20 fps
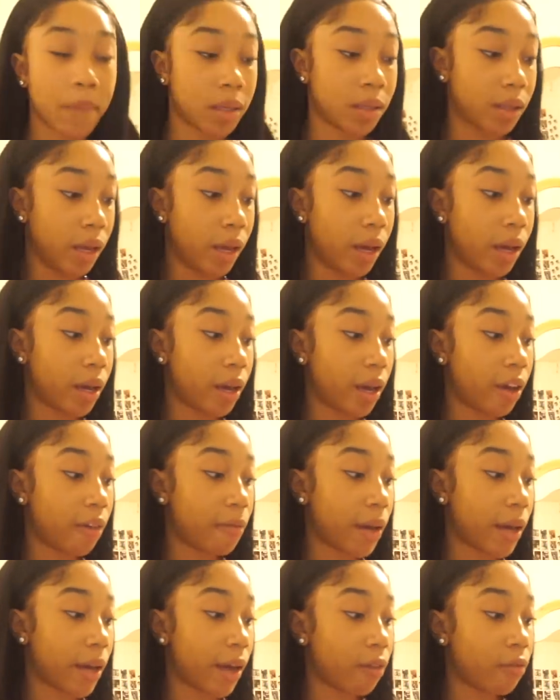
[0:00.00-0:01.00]
Yeah, I have
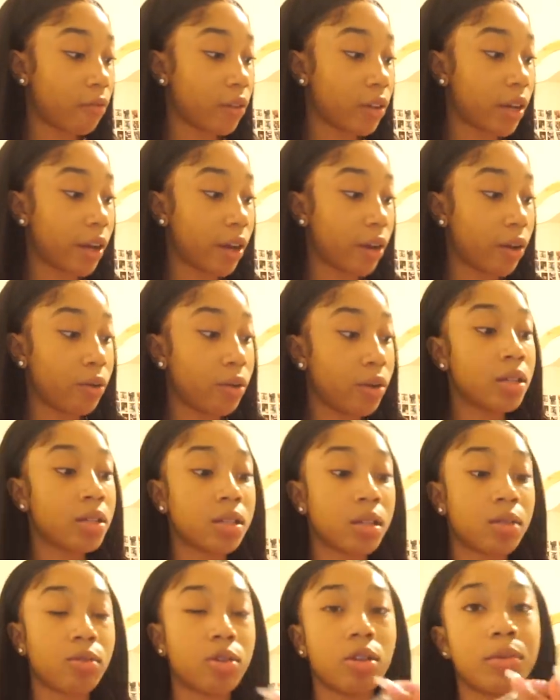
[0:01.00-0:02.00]
my outfit out.
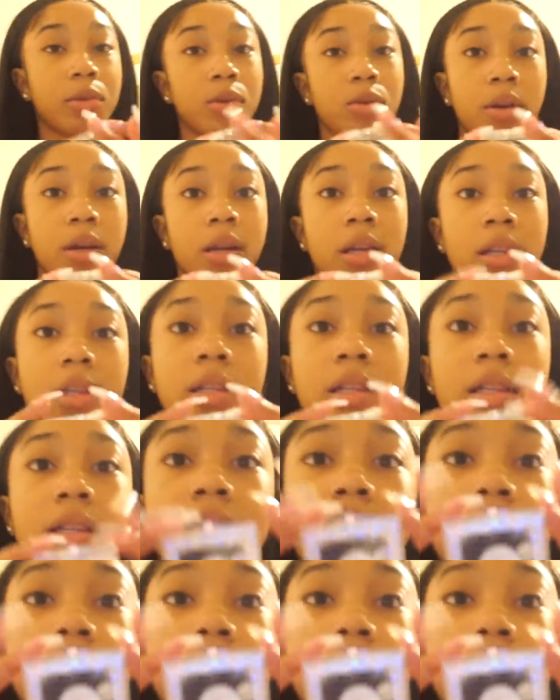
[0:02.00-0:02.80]
So I'm gonna be wearing these